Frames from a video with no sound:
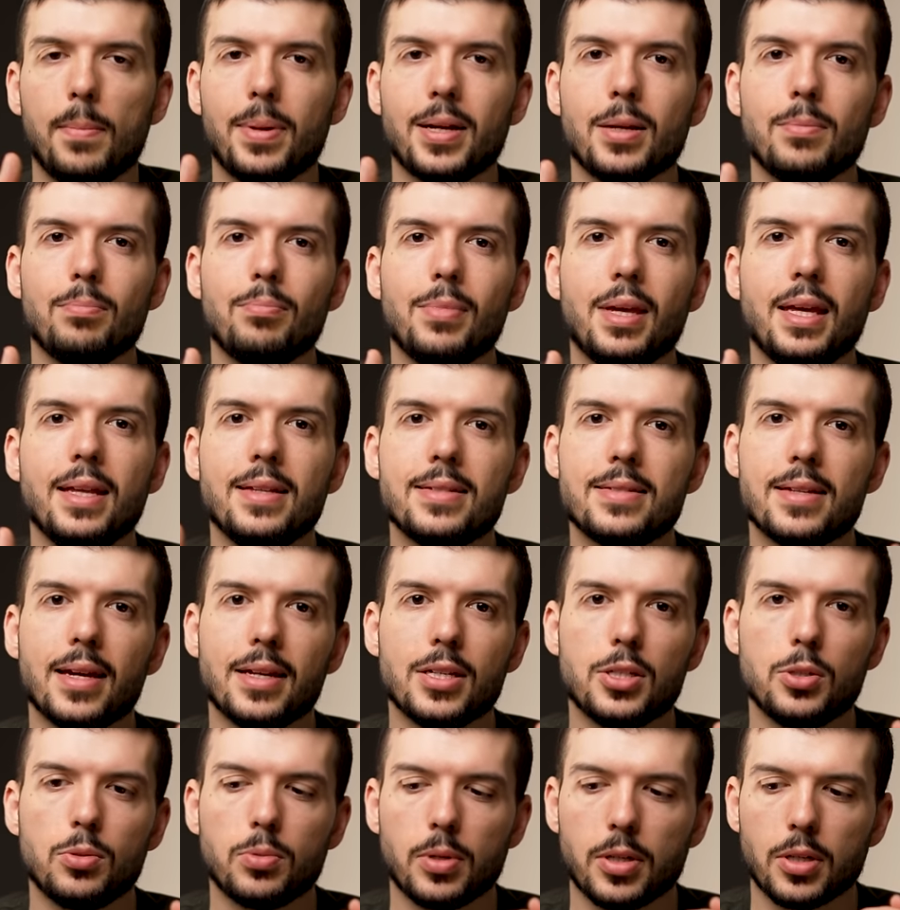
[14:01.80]
but it means that
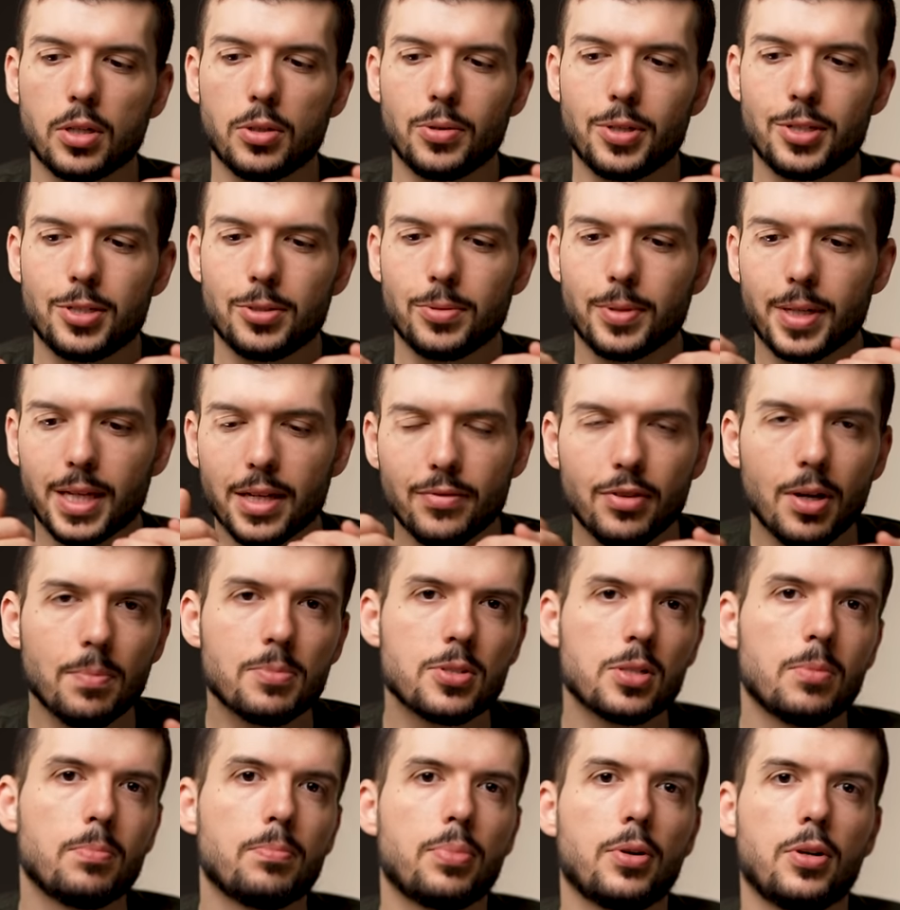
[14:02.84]
you are going to give up
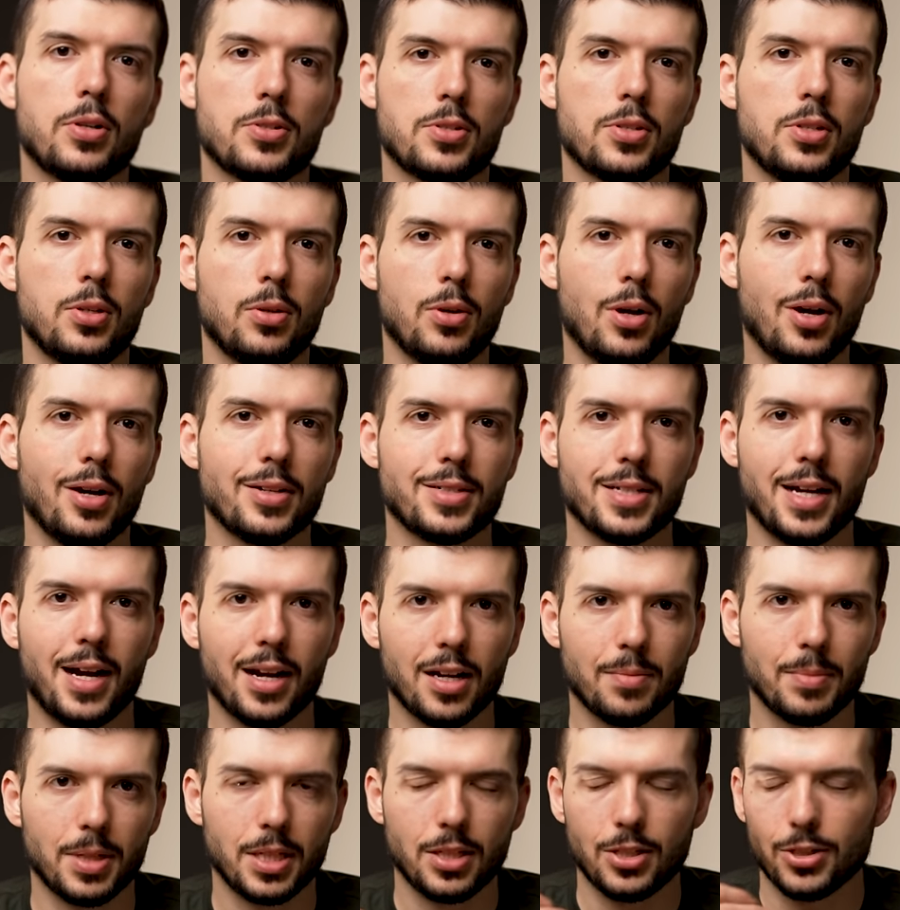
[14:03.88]
some personal
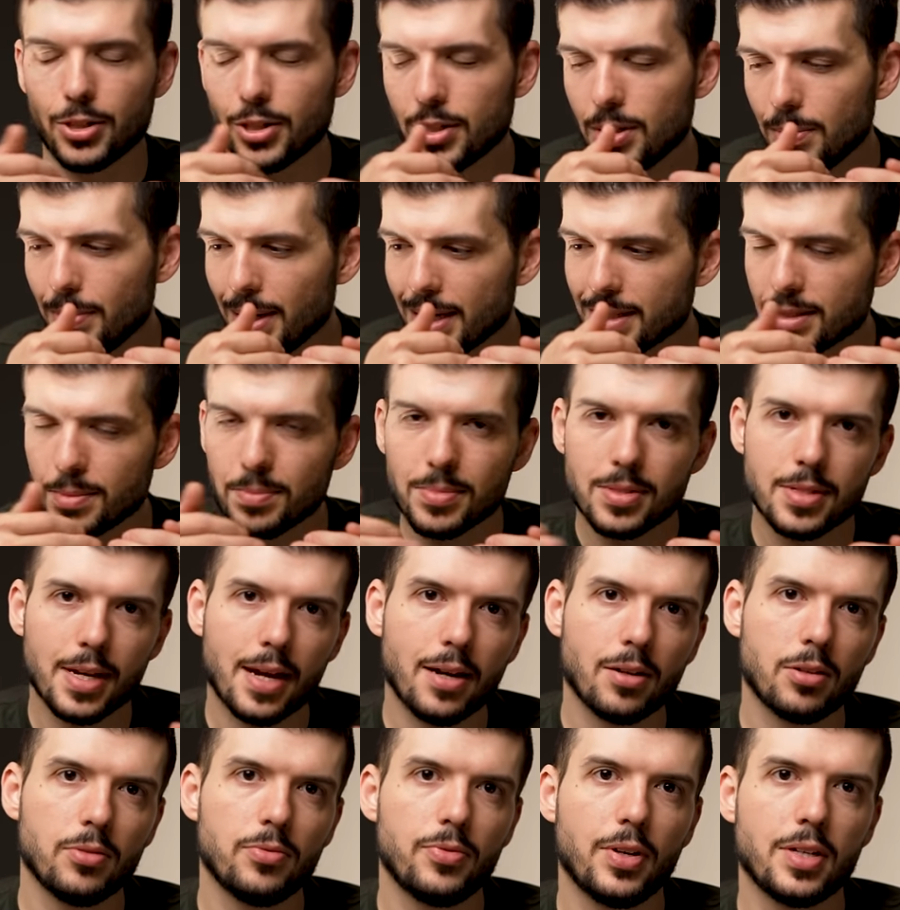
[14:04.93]
autonomy. You're going to make some
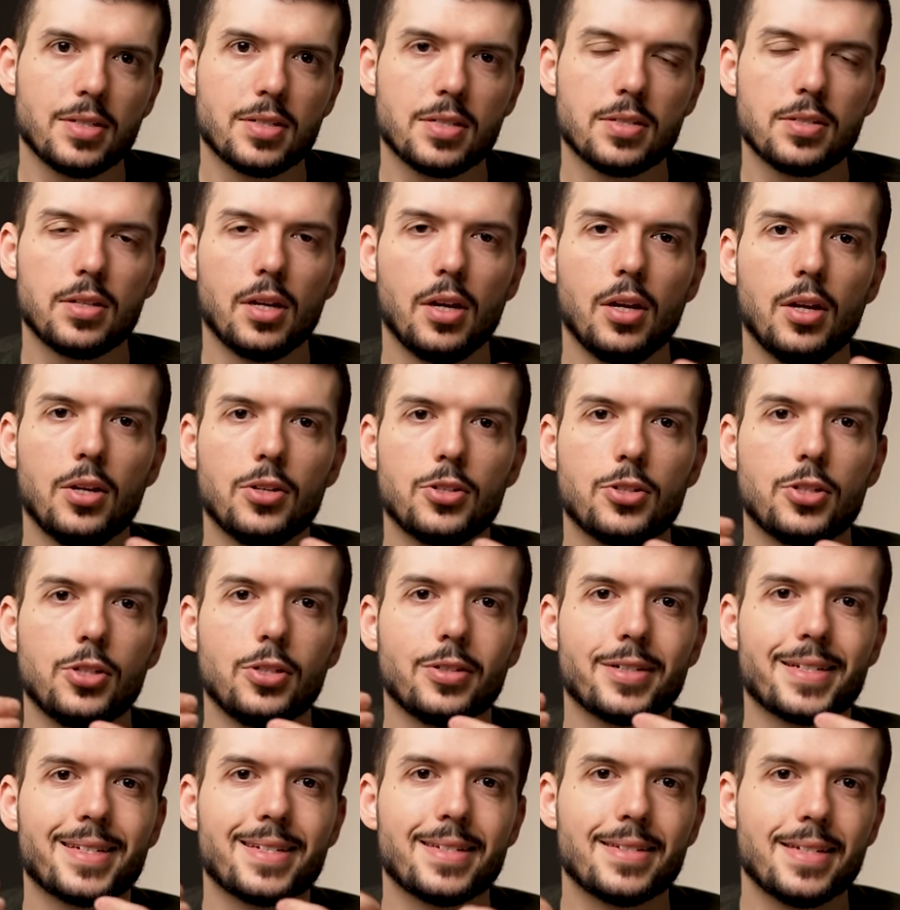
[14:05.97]
sacrifices to
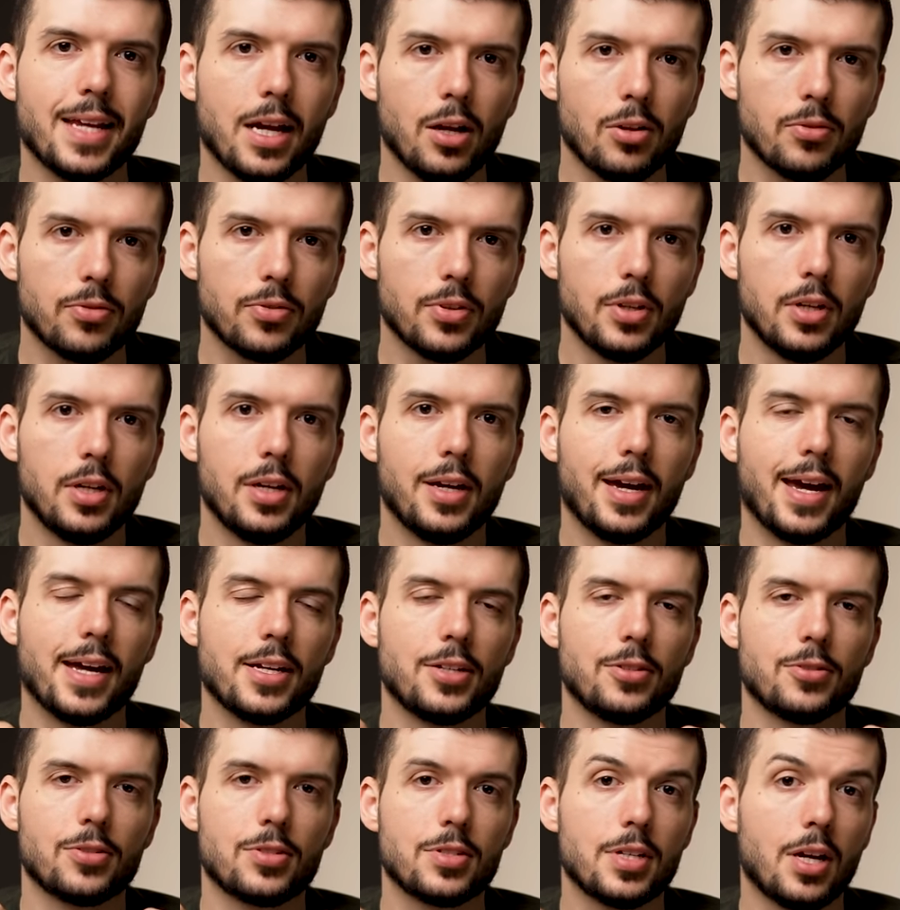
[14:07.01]
yourself and
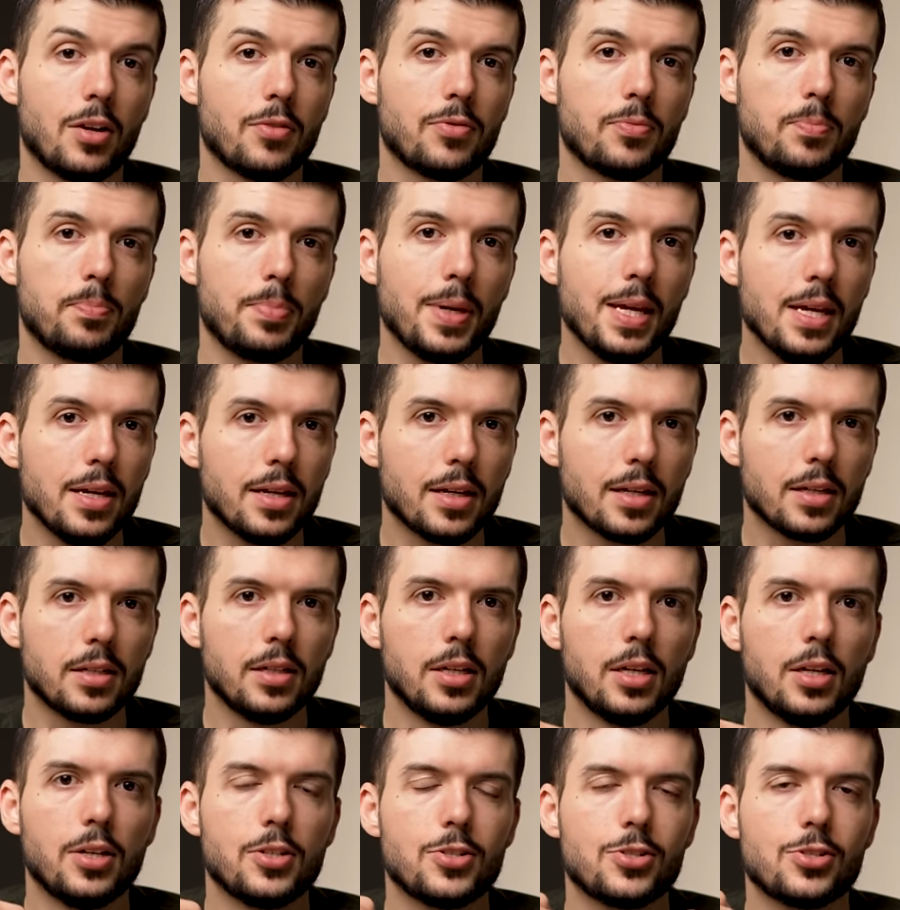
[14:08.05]
your self being
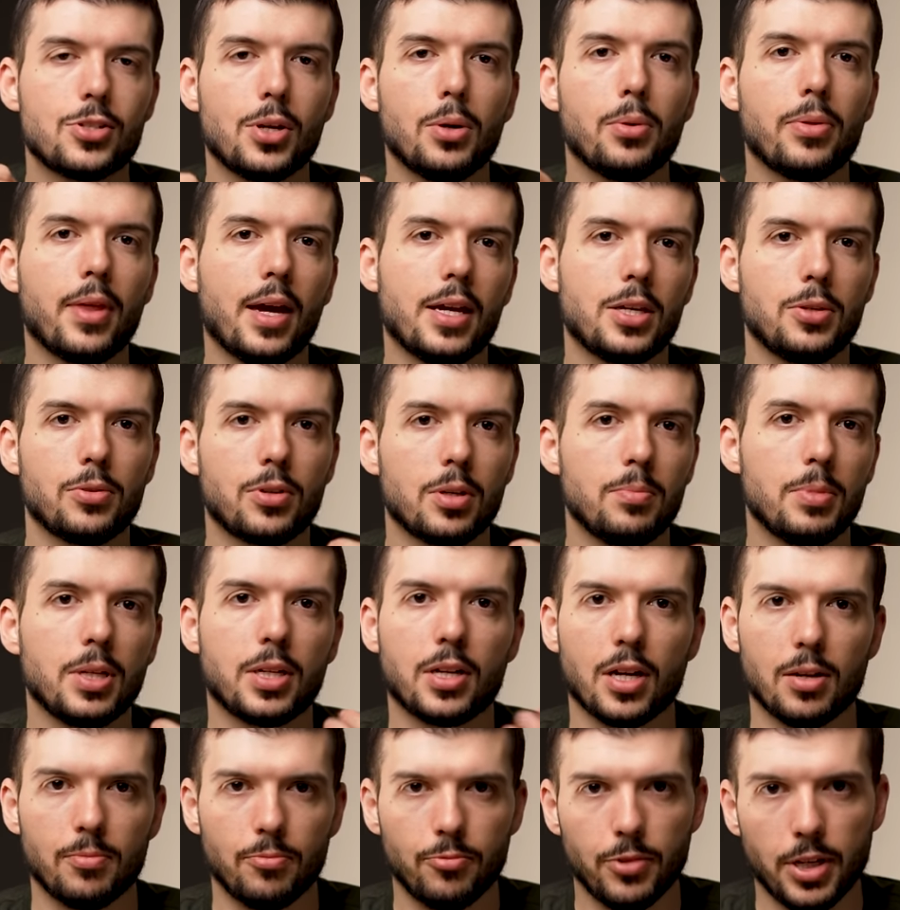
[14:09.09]
so that you can
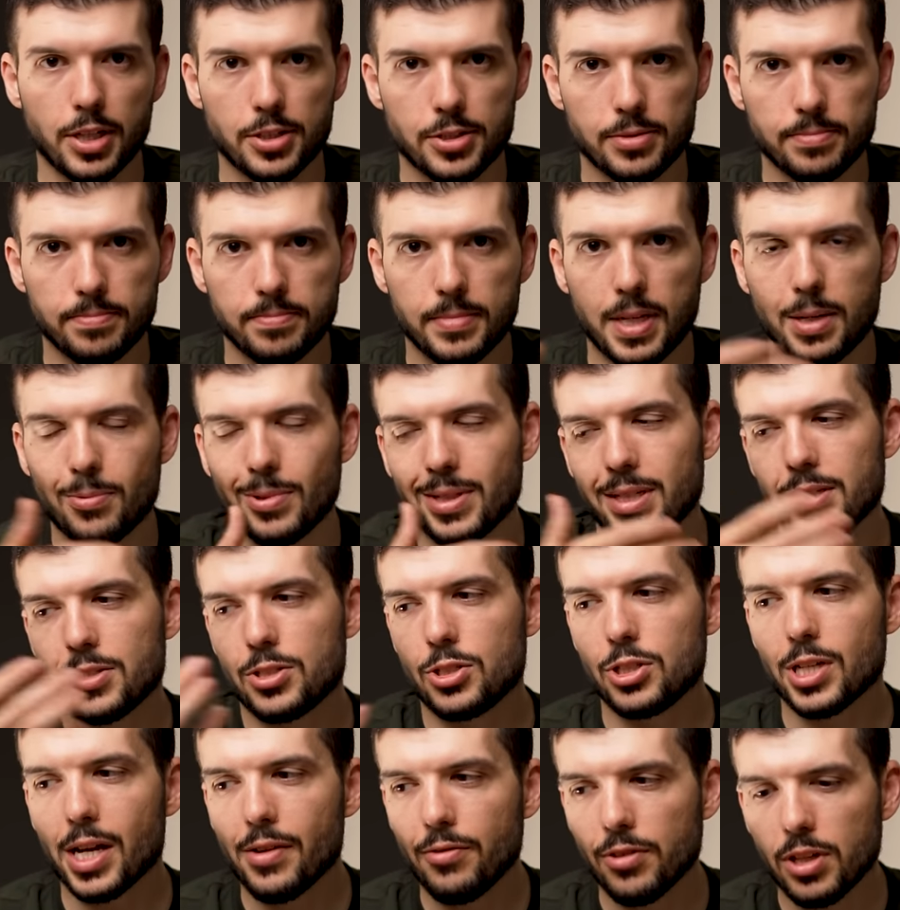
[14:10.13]
become rich. And what this
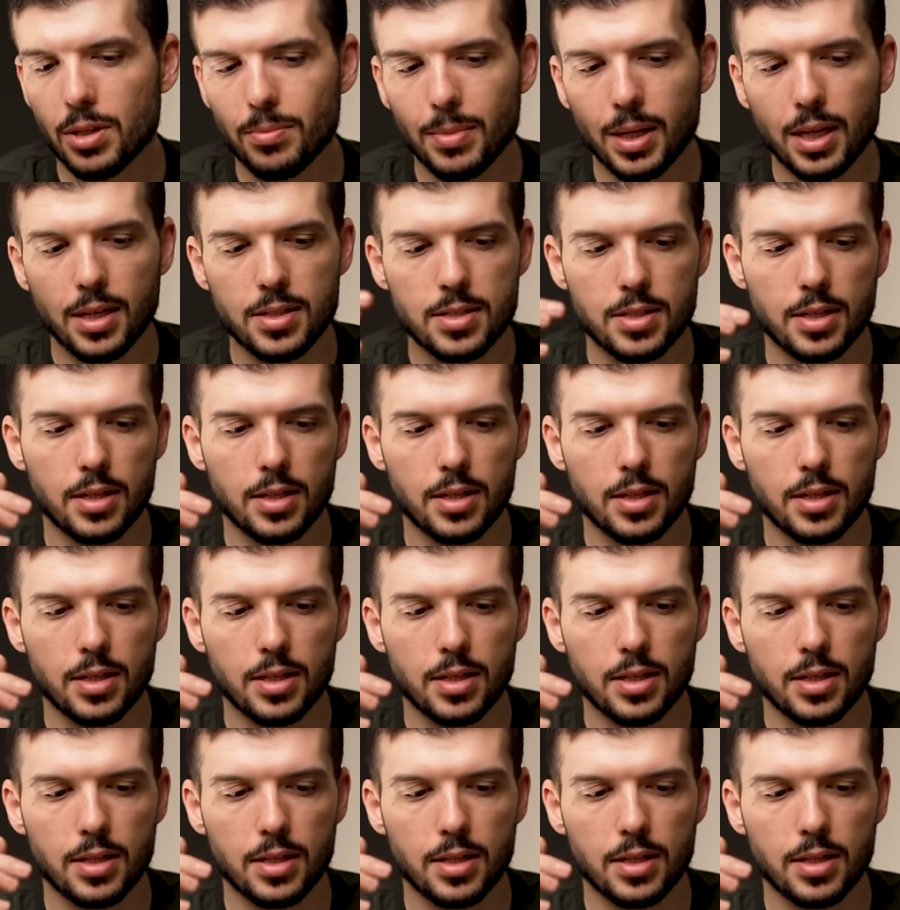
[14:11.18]
generally means